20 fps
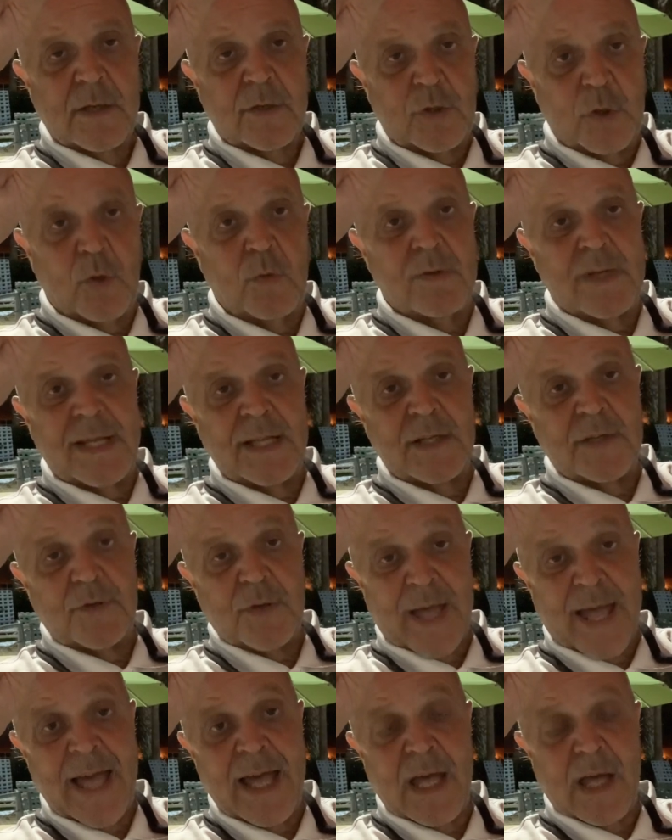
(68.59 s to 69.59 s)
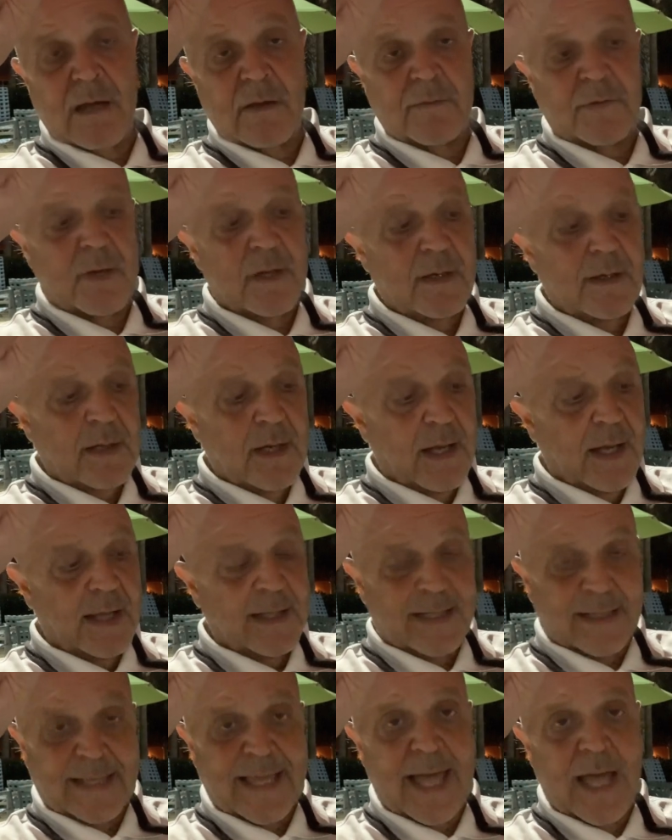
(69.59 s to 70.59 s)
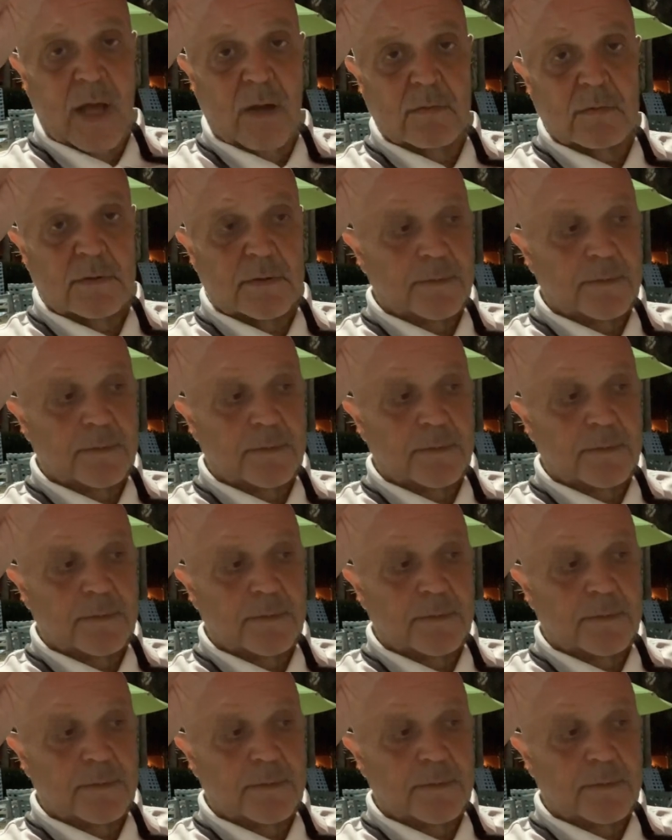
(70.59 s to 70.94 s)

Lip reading: you need to have an account